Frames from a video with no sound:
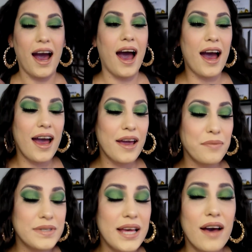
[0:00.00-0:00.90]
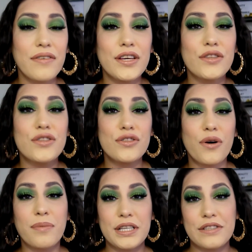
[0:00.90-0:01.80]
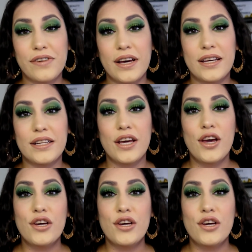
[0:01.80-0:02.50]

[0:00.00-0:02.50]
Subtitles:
I was having so much fun